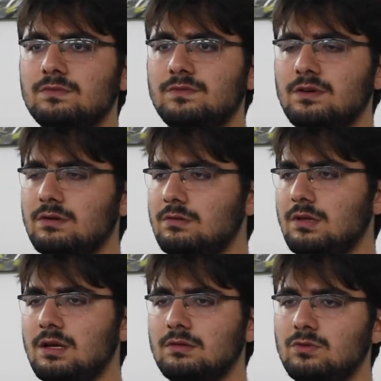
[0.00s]
for
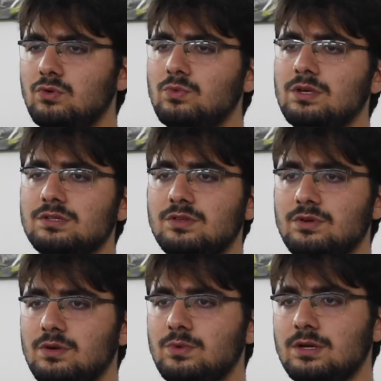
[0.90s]
like 2 weeks,
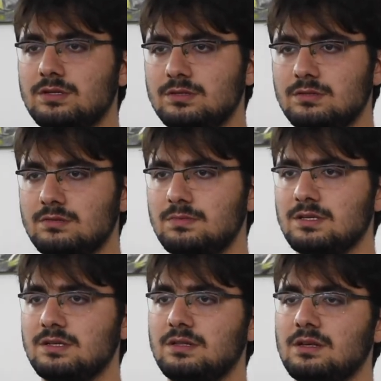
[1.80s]
3 weeks,
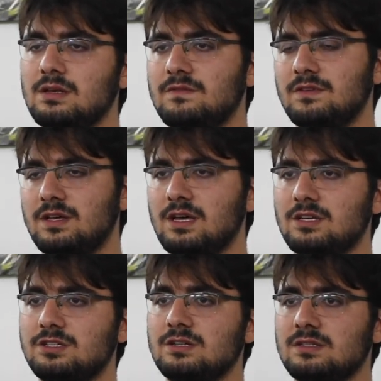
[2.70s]
basically a
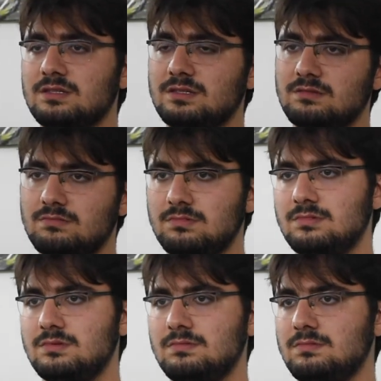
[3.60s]
vacations,
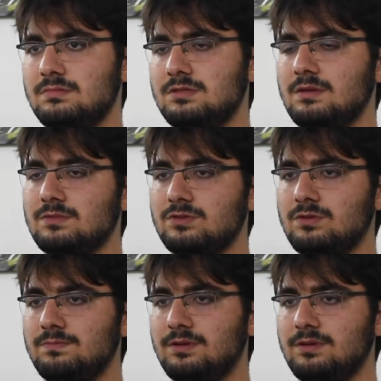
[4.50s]
some sort.